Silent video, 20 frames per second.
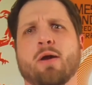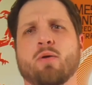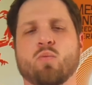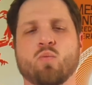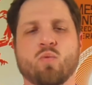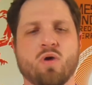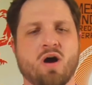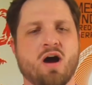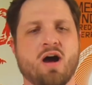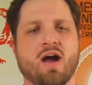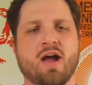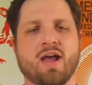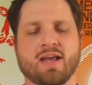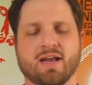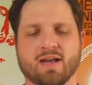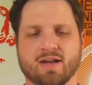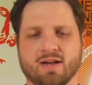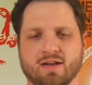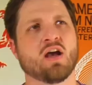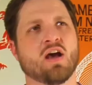
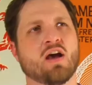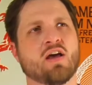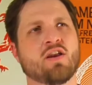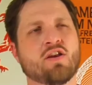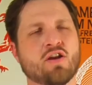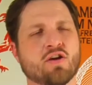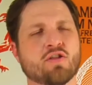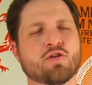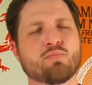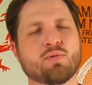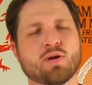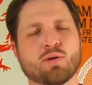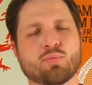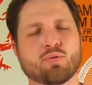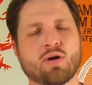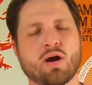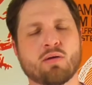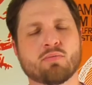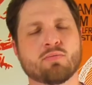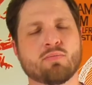Why? Another big
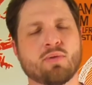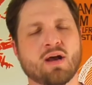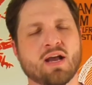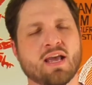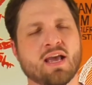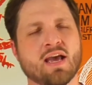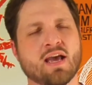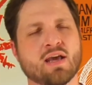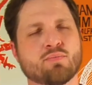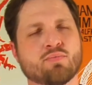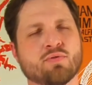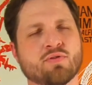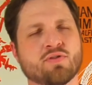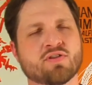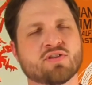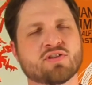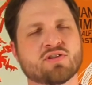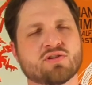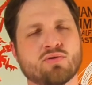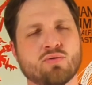problem I had with
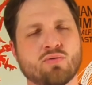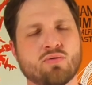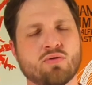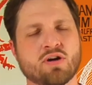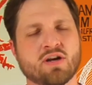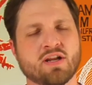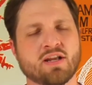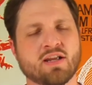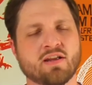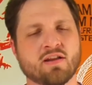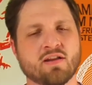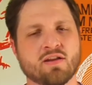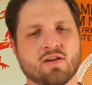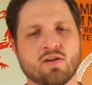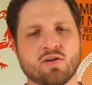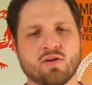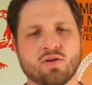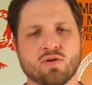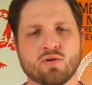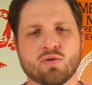the story
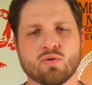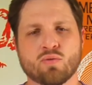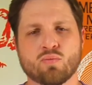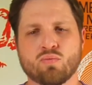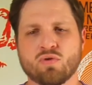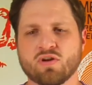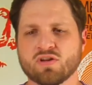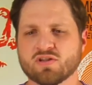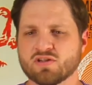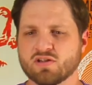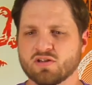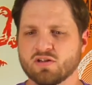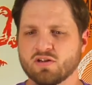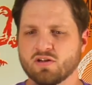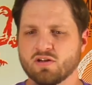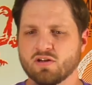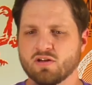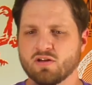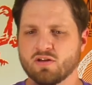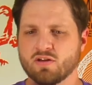was
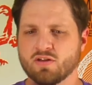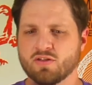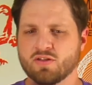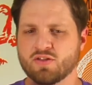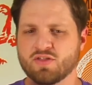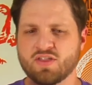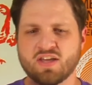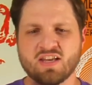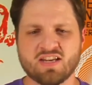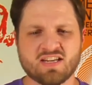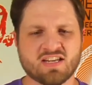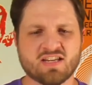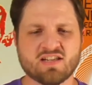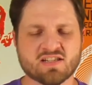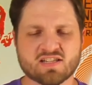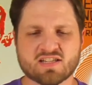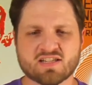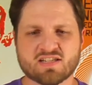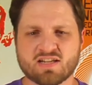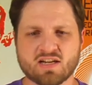that they
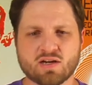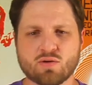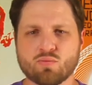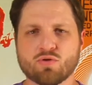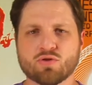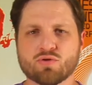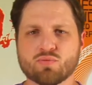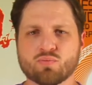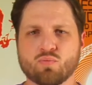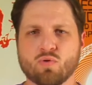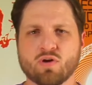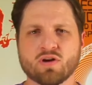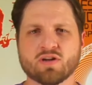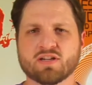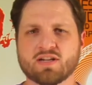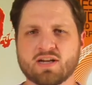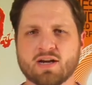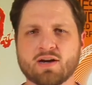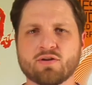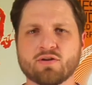didn't stick with
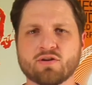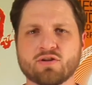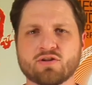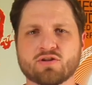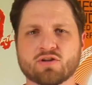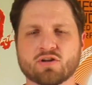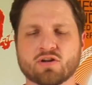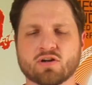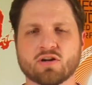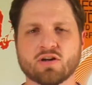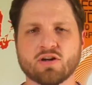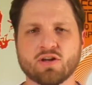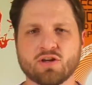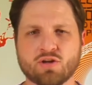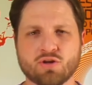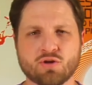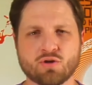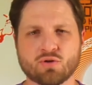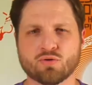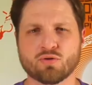one character.
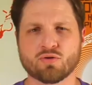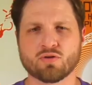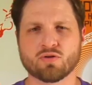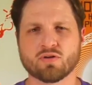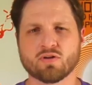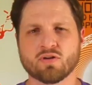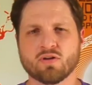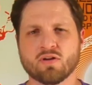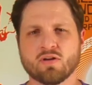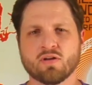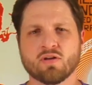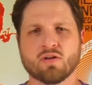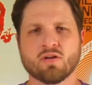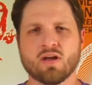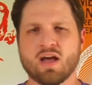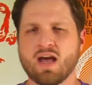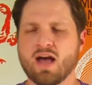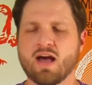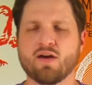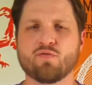You're
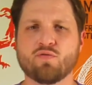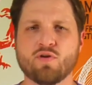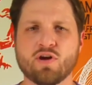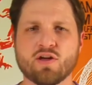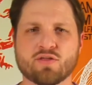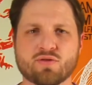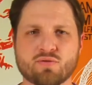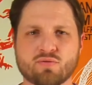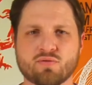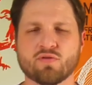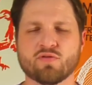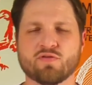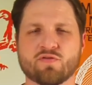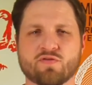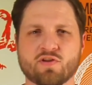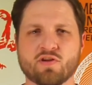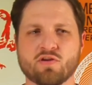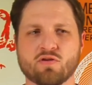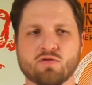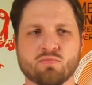halfway through the
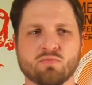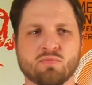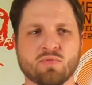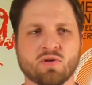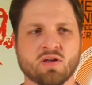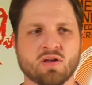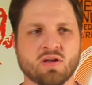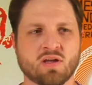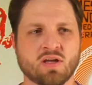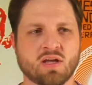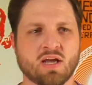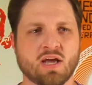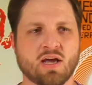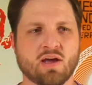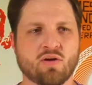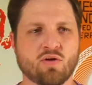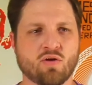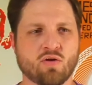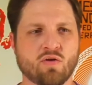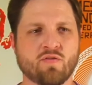film,
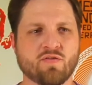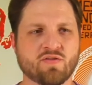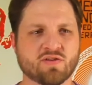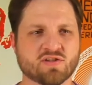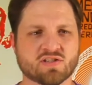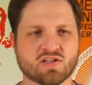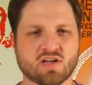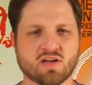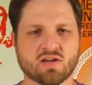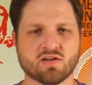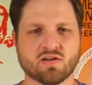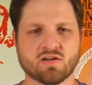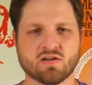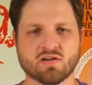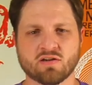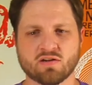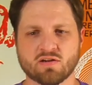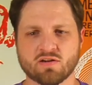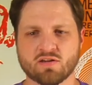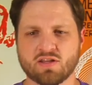and all of a
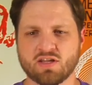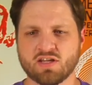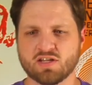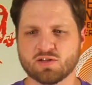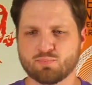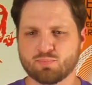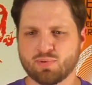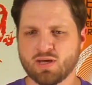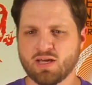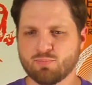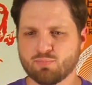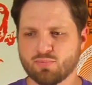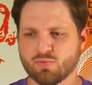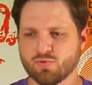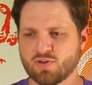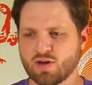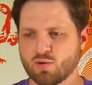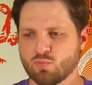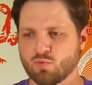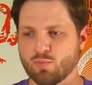sudden, these
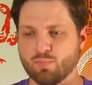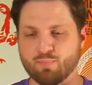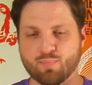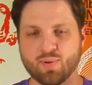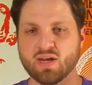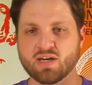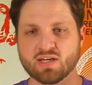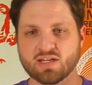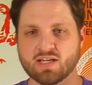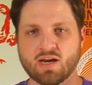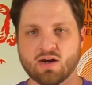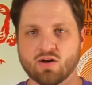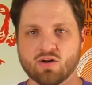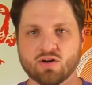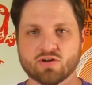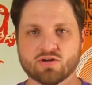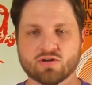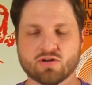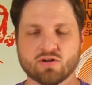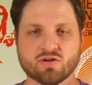people that were bit
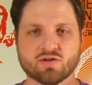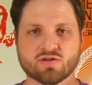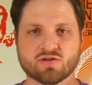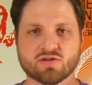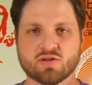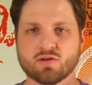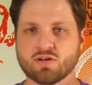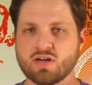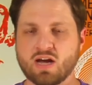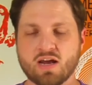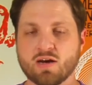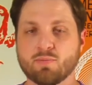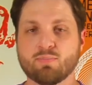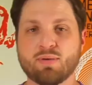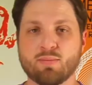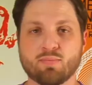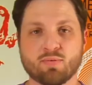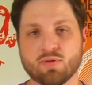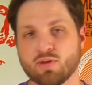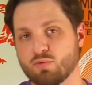characters, the kind of
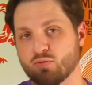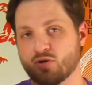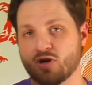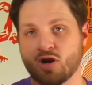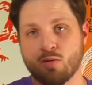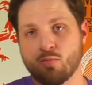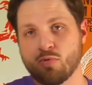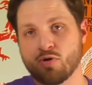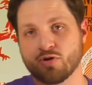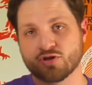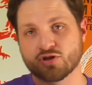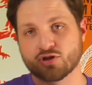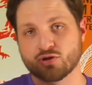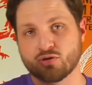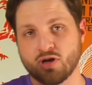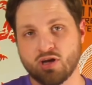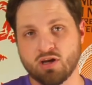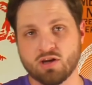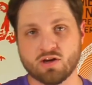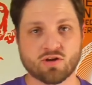people that come on
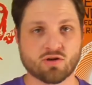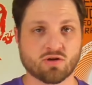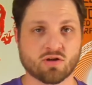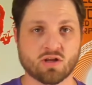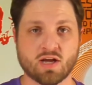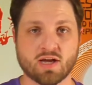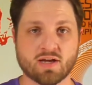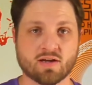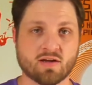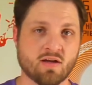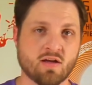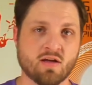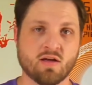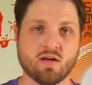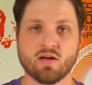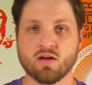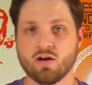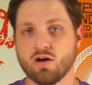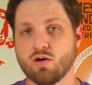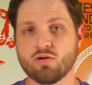screen and you're like,
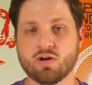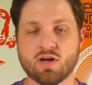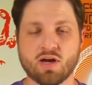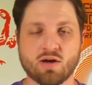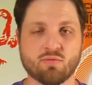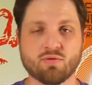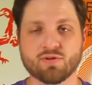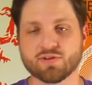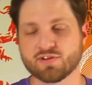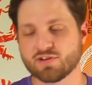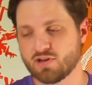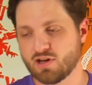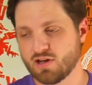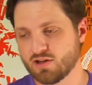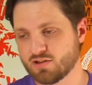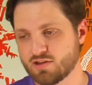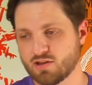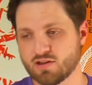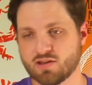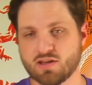okay, well, it's
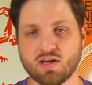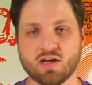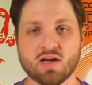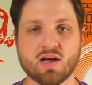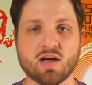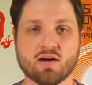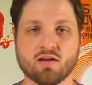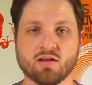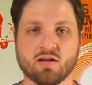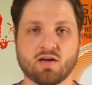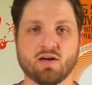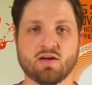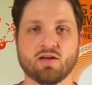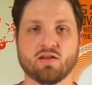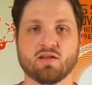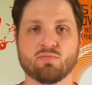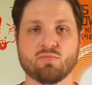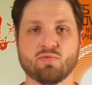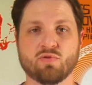nice that they got a line in the